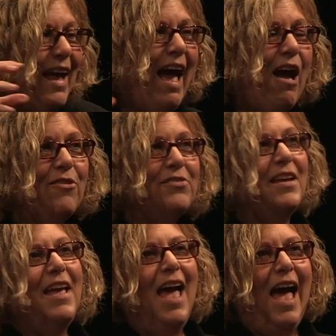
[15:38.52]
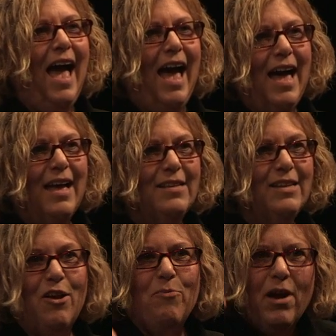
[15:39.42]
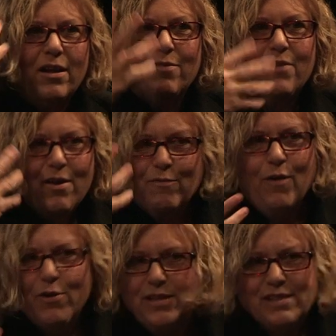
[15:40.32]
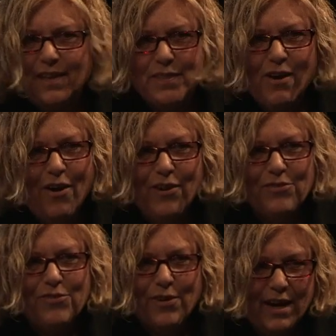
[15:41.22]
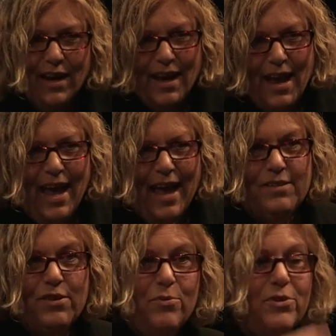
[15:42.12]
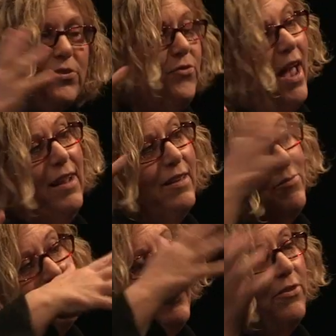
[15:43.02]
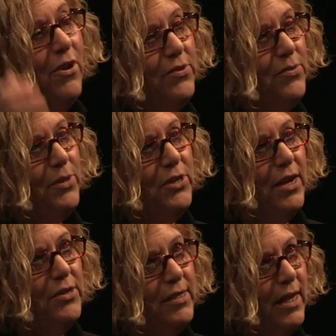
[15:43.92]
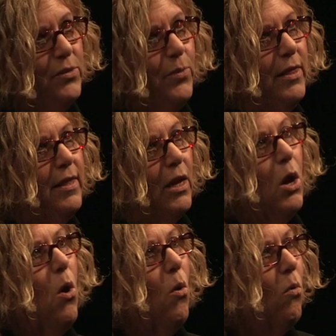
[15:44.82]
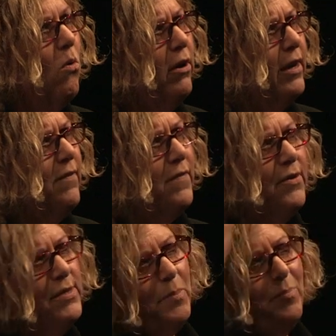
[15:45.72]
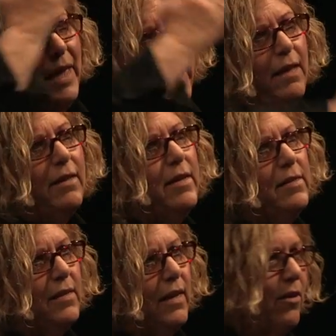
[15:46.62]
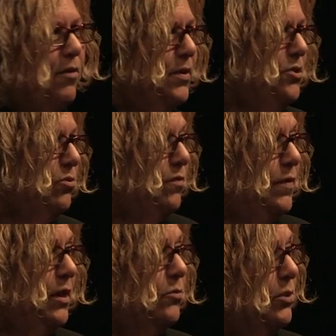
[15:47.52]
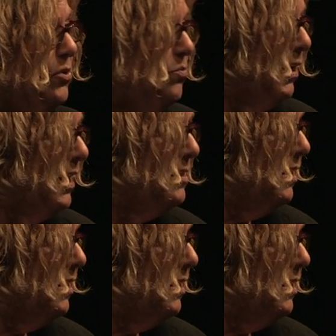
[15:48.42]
out, and you know we're kind of focused on the card trick, and so we're distracted, we don't notice what changes. That's one thing. Or if there's a blankness in our visual field, which is what I